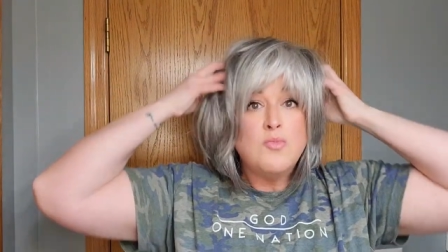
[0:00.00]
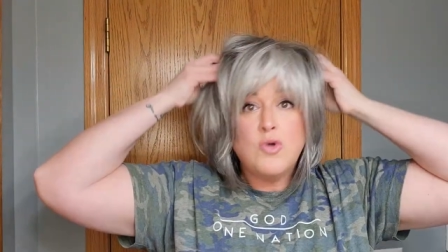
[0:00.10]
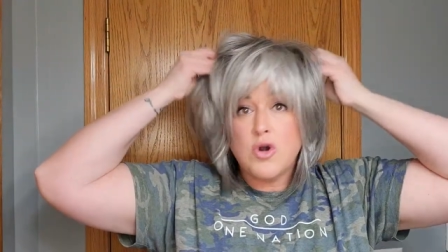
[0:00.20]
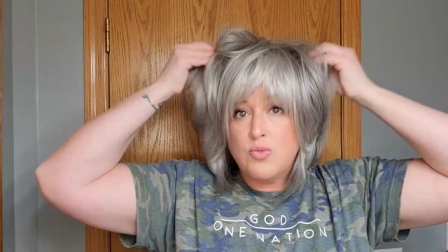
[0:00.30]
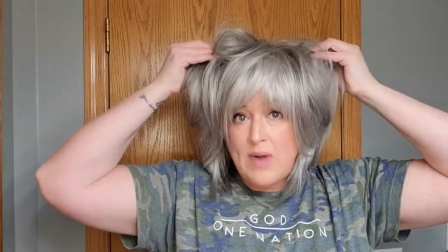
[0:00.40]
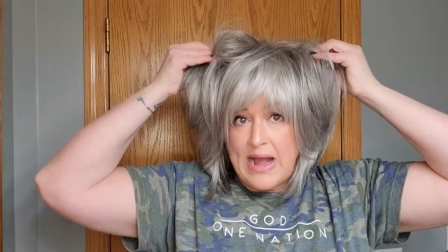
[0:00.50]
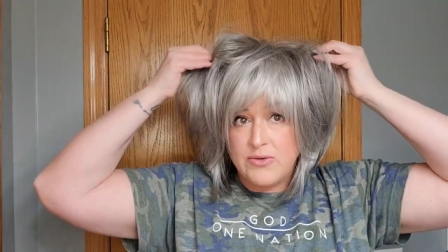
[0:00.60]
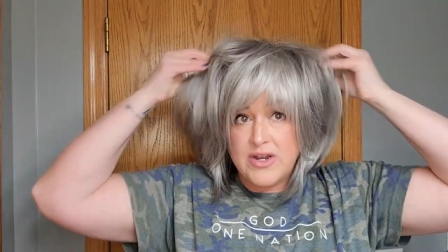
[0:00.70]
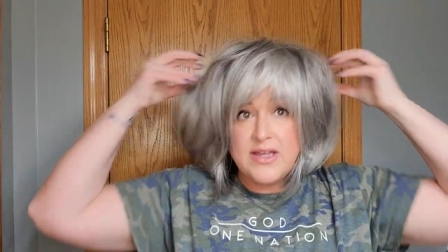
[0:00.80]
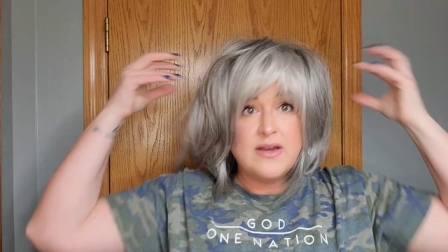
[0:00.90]
more
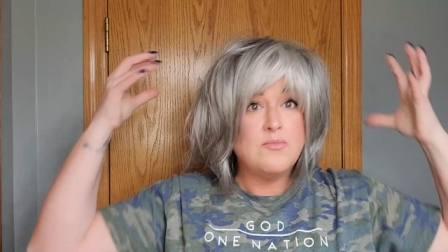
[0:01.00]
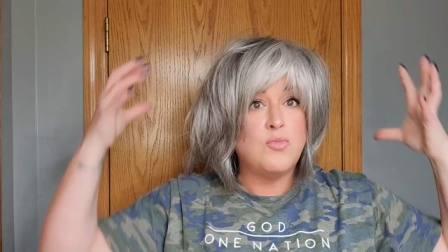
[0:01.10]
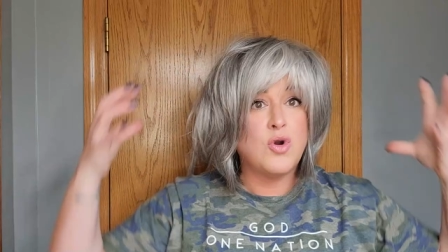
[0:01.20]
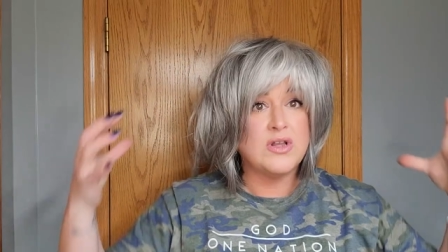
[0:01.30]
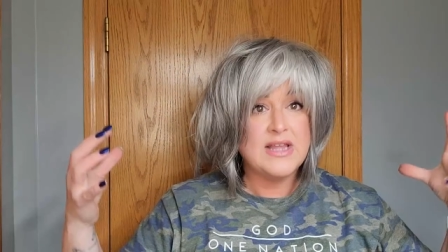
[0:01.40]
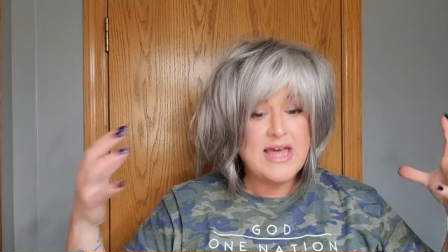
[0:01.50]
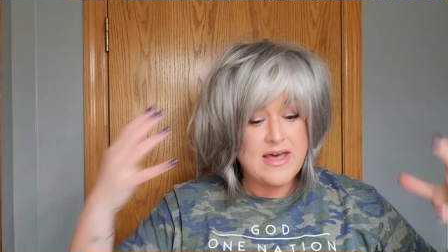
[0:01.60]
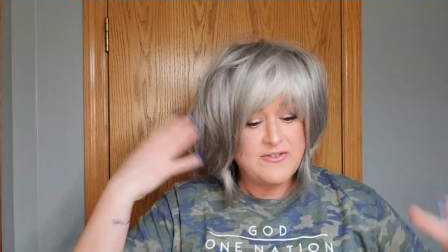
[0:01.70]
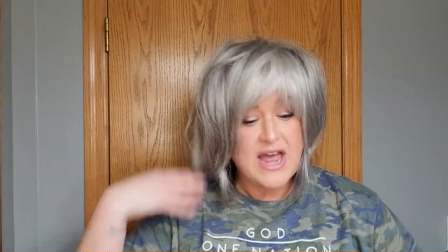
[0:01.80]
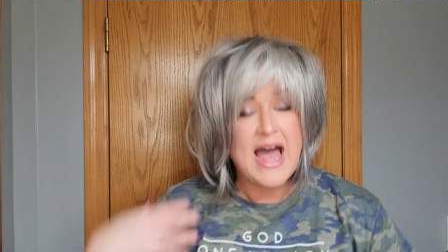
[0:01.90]
rounded, more lift,